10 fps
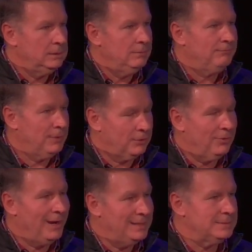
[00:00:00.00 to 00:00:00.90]
for
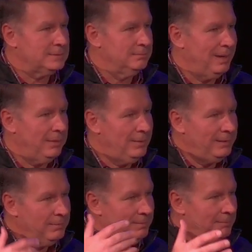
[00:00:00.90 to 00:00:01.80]
Christ. By the way,
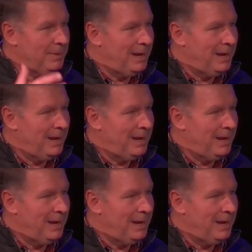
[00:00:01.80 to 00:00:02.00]
remember,